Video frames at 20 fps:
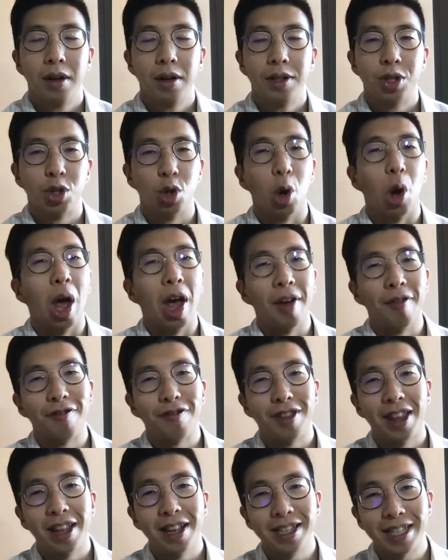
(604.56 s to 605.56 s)
So
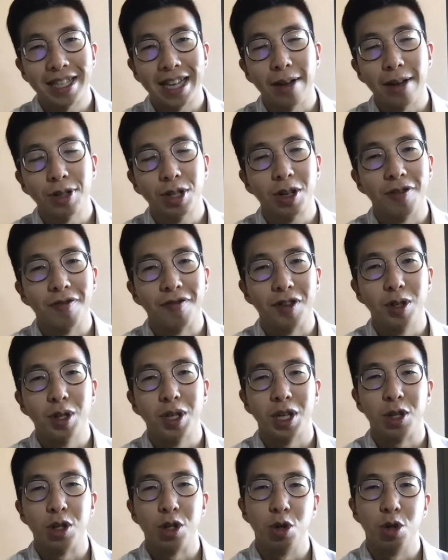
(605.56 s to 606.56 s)
if this sounds
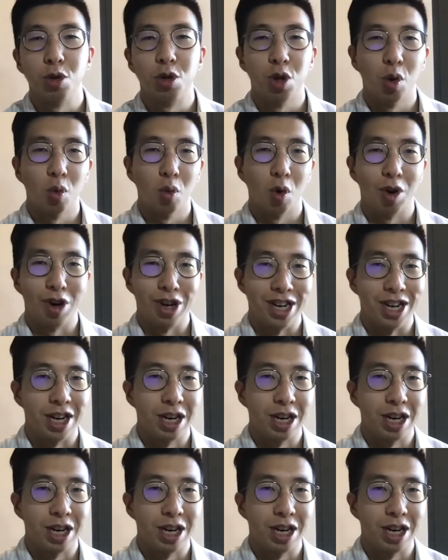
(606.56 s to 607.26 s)
confusing to you, don't worry.